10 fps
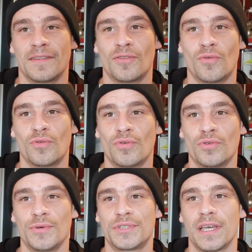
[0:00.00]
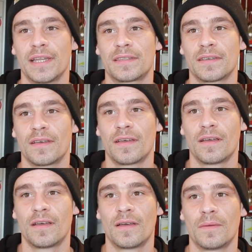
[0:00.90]
No, no news yet.
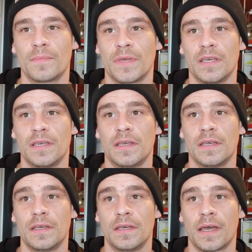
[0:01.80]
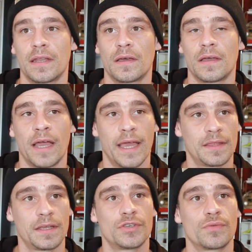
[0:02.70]
He had a
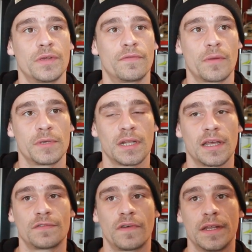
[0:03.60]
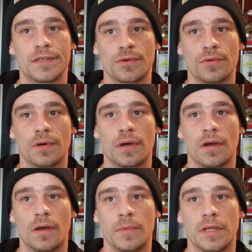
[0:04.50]
hand injury from his last fight,
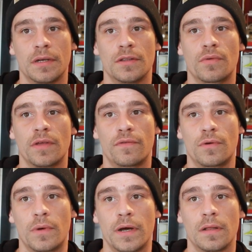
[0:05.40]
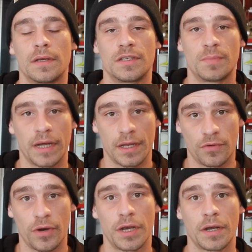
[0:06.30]
so he didn't train for a while. He's back in
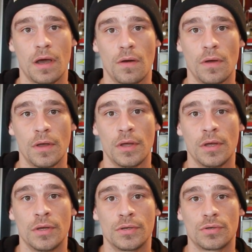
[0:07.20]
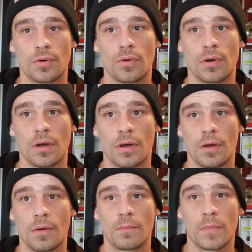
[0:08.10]
training now. So
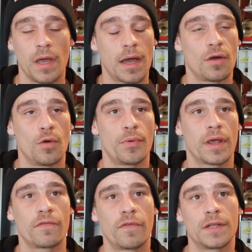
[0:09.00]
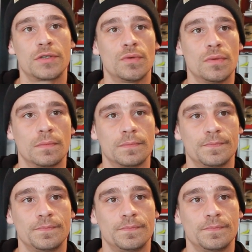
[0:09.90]
yeah, I hope we can fight soon.